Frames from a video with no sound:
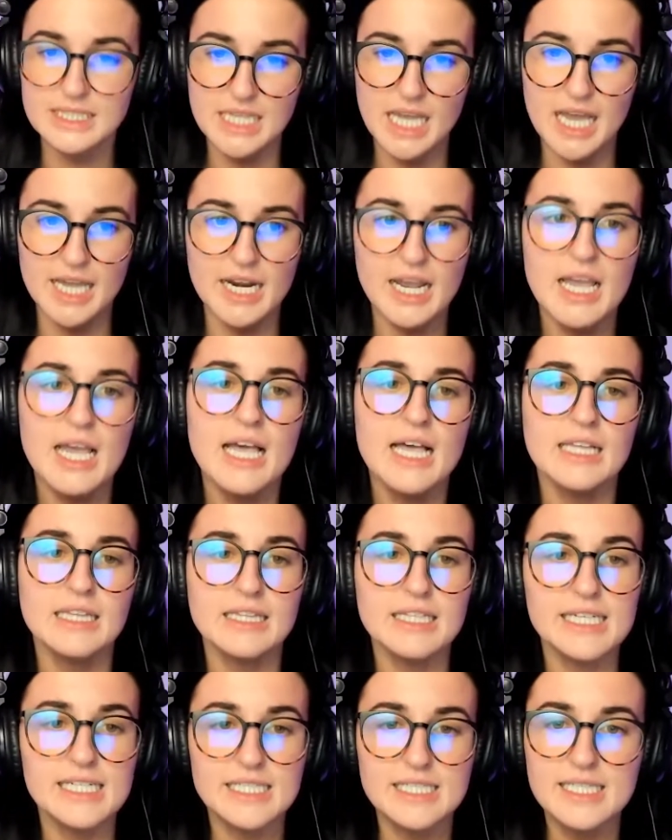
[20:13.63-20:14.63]
said
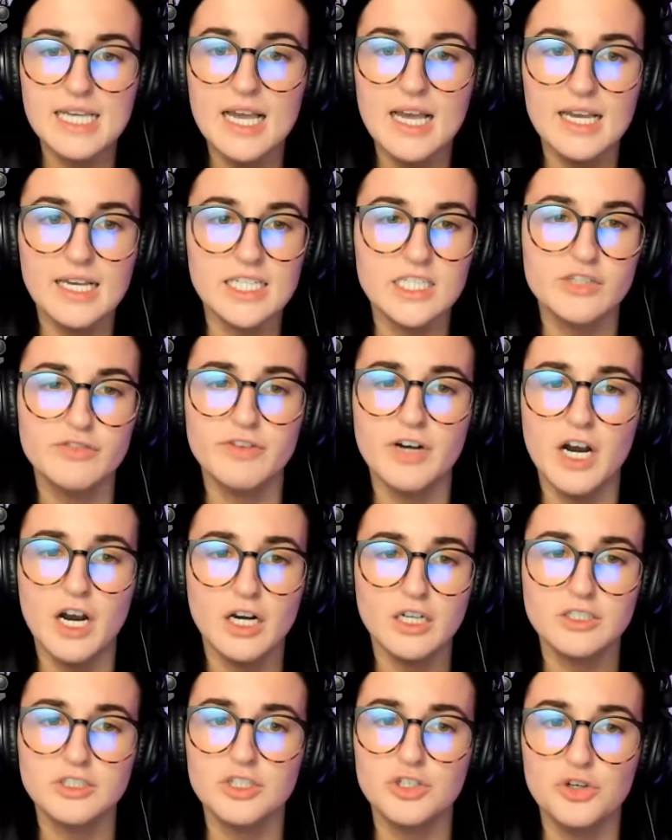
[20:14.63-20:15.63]
Lisa is
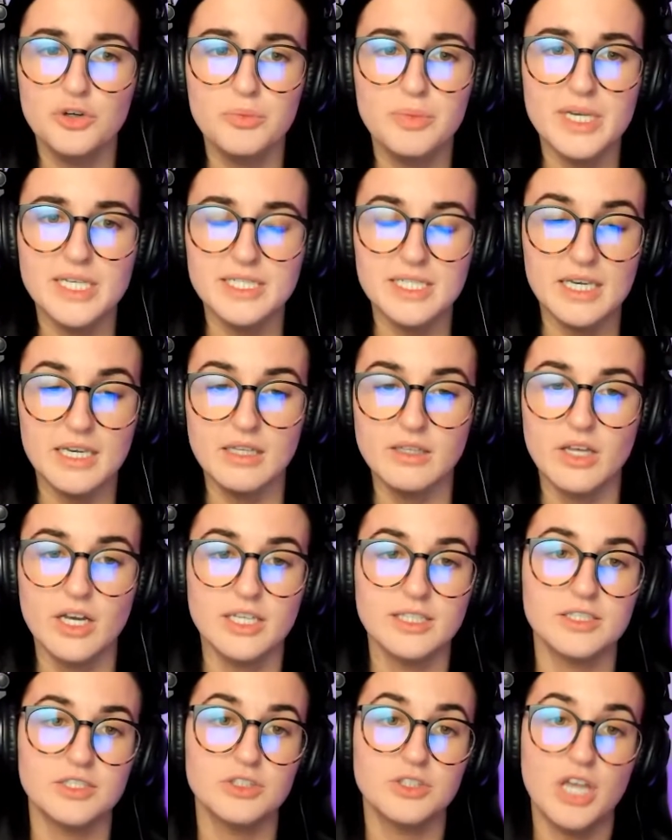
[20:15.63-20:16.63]
far too busy
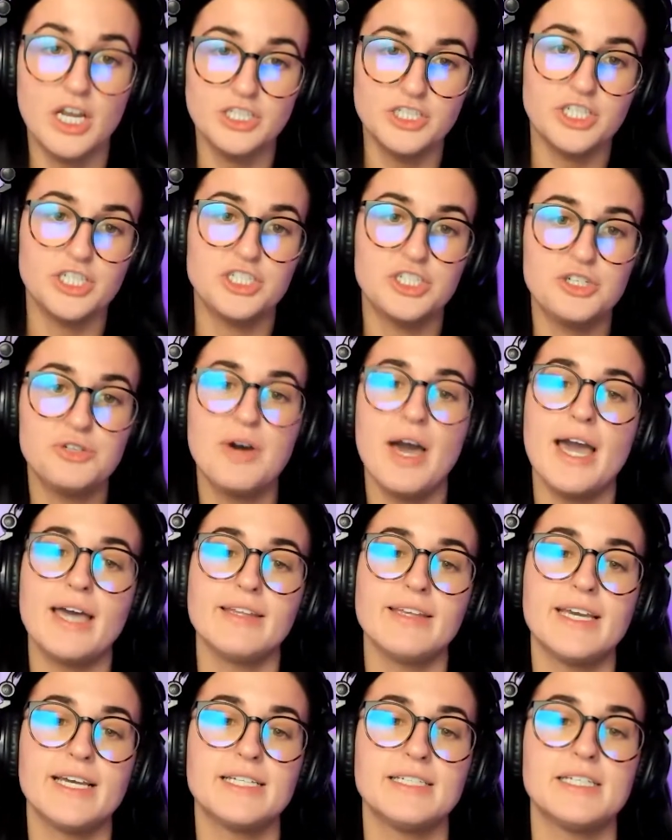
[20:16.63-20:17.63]
launch- launching two
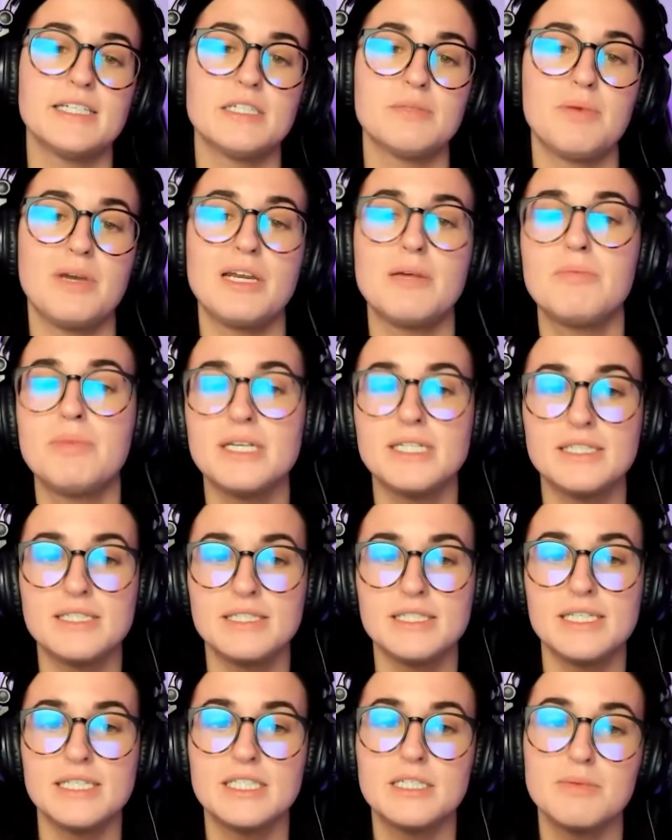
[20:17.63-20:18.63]
highly anticipated
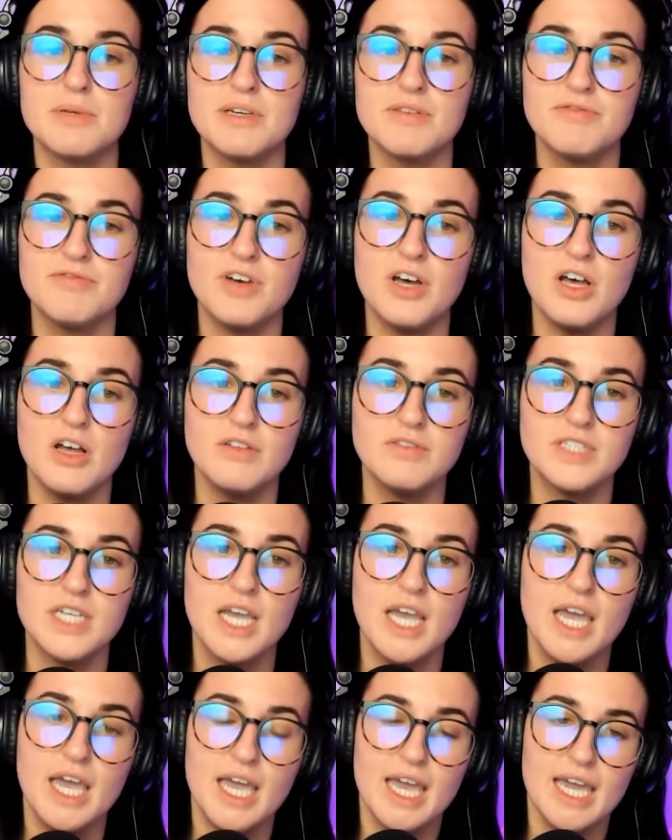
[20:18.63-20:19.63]
businesses to be involved
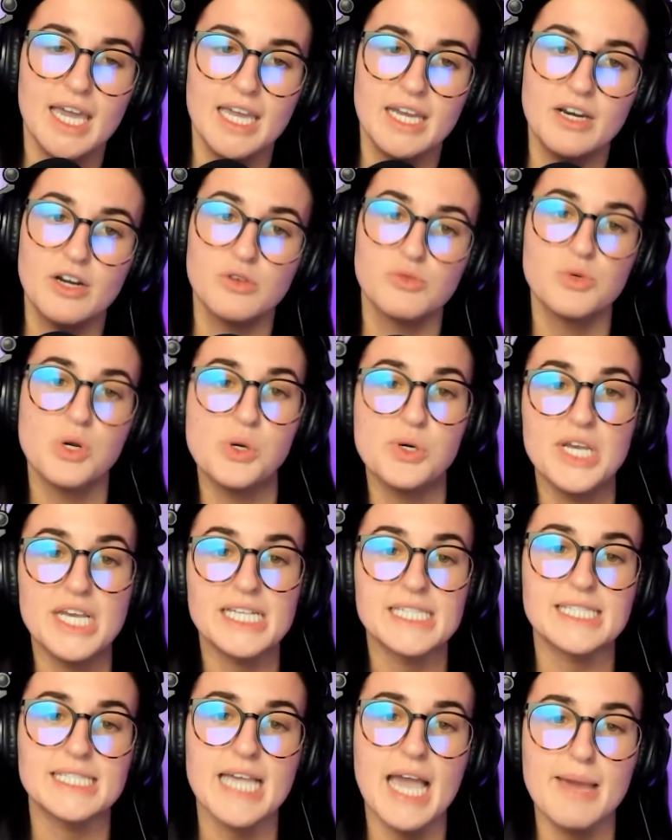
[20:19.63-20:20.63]
in
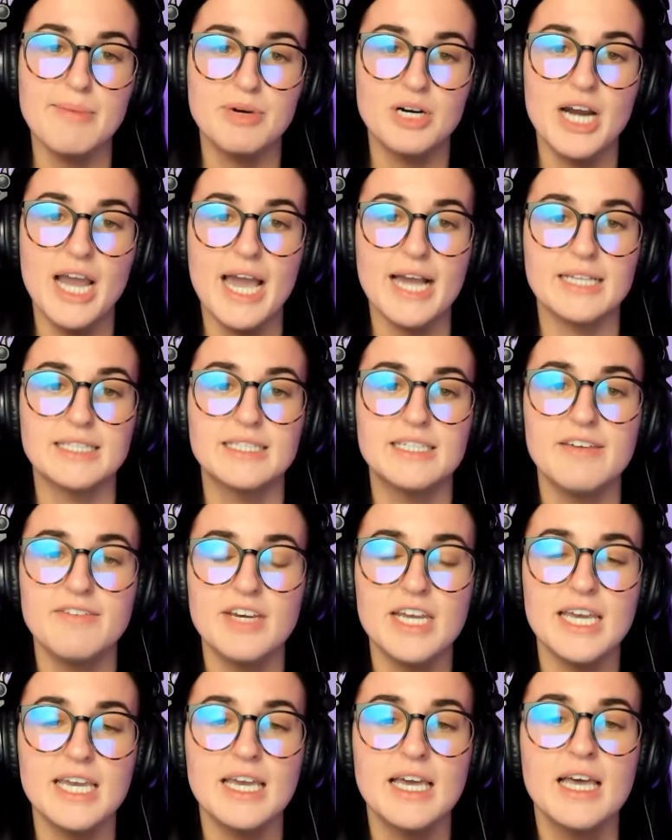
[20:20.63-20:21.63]
erroneous cyber
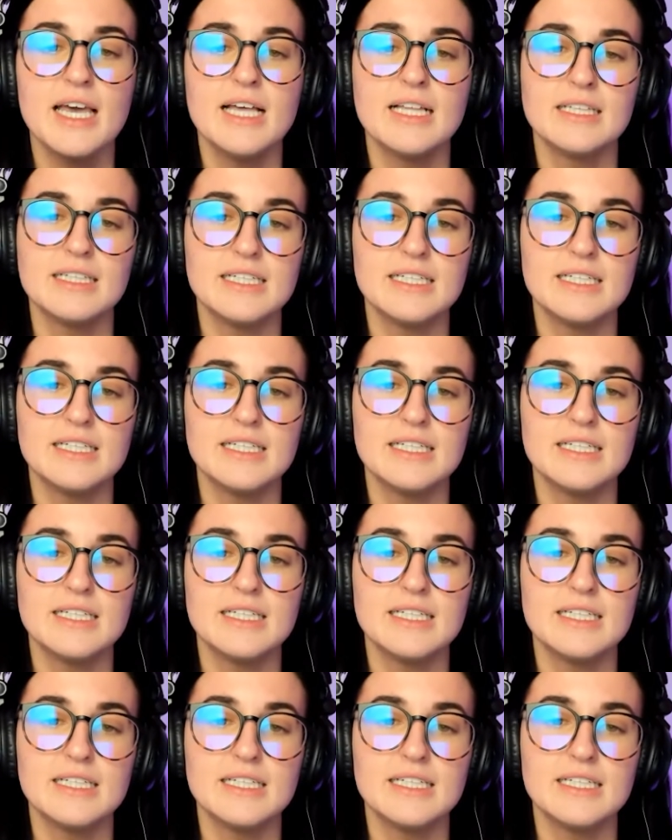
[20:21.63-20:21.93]
activity.